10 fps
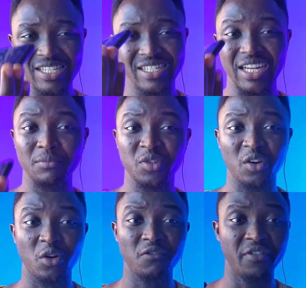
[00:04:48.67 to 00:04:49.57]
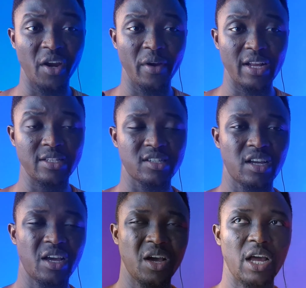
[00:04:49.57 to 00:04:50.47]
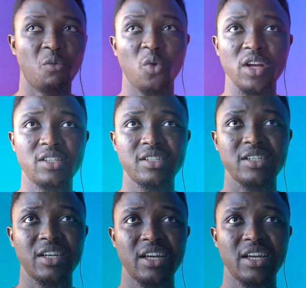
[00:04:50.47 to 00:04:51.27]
a Snapdragon variant, and which